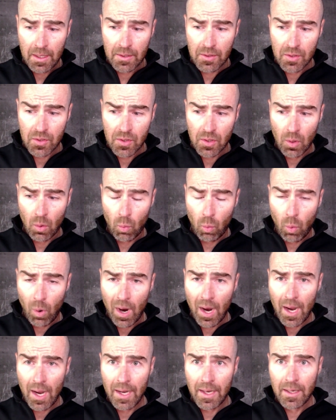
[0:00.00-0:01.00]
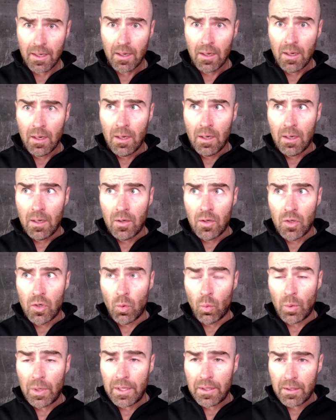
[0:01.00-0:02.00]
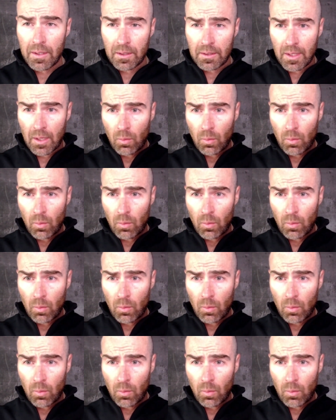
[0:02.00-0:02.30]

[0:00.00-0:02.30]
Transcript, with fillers: And so why do we think